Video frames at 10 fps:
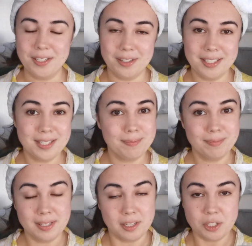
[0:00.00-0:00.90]
So this
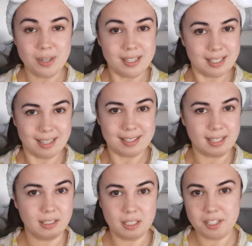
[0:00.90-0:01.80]
sunscreen ticks
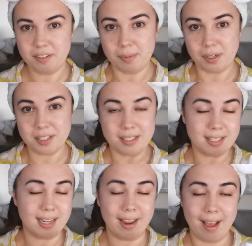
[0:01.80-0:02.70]
a lot of
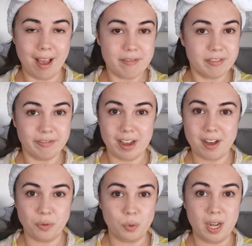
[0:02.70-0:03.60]
boxes. I haven't
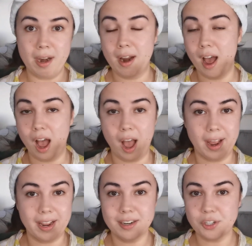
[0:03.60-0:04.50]
found one
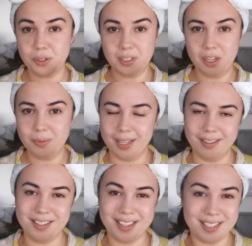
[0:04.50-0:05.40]
high-end or
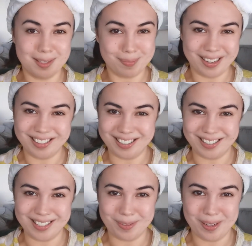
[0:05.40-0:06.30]
low-end that's better
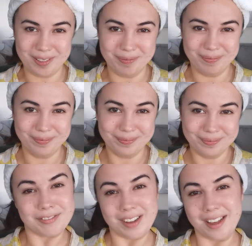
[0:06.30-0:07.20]
than this one.
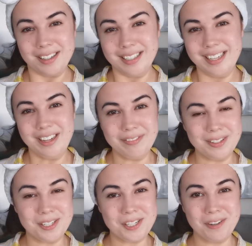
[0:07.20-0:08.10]
And finally, I
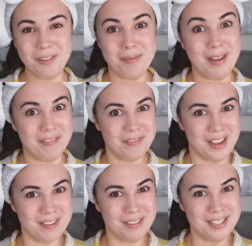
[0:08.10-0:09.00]
finish off with my
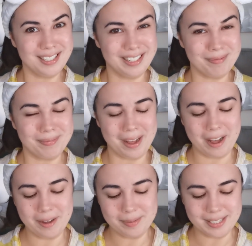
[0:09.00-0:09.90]
favorite lip
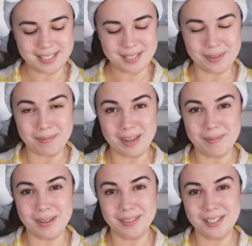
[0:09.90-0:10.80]
balm. It is the one
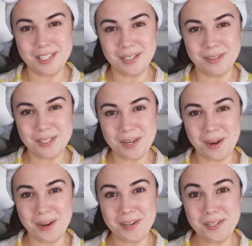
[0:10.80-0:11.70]
by
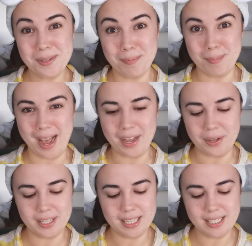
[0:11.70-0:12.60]
BIOLOGIQUE,
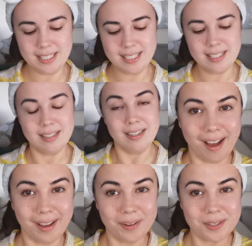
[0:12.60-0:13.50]
BioLogique.
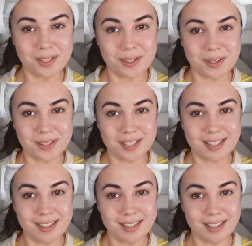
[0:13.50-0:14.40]
I also use
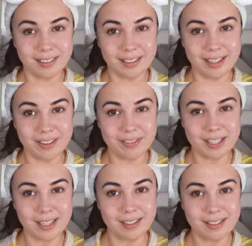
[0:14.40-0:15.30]
it in the
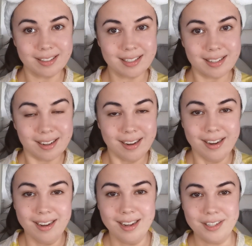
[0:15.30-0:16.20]
evenings.
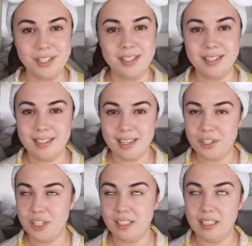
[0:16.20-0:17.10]
Just as
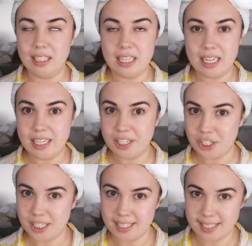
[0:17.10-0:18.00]
such a
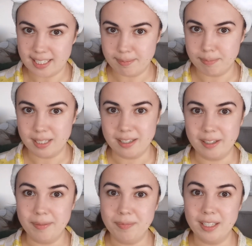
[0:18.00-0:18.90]
luscious lip
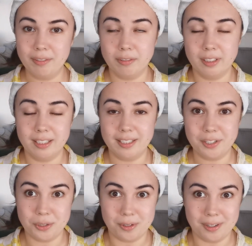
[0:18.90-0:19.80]
balm. I really
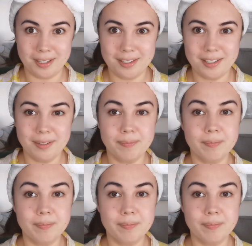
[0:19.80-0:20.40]
adore it.